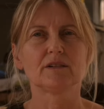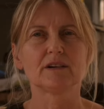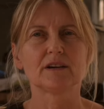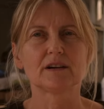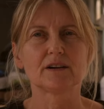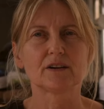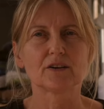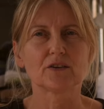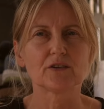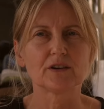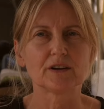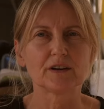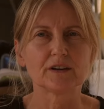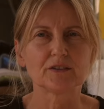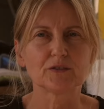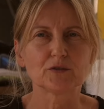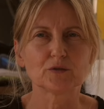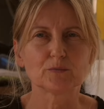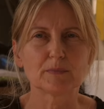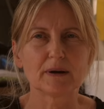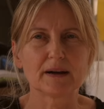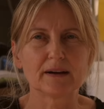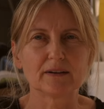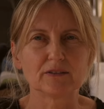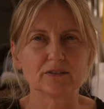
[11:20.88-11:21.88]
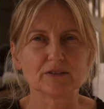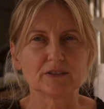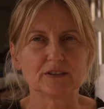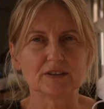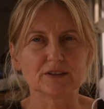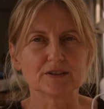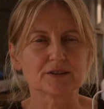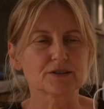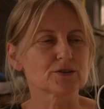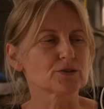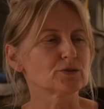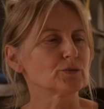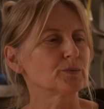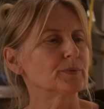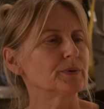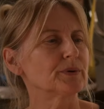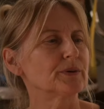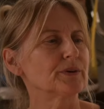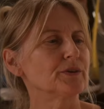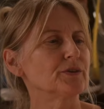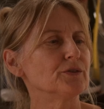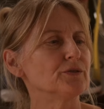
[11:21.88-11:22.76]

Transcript: we are going to mount this super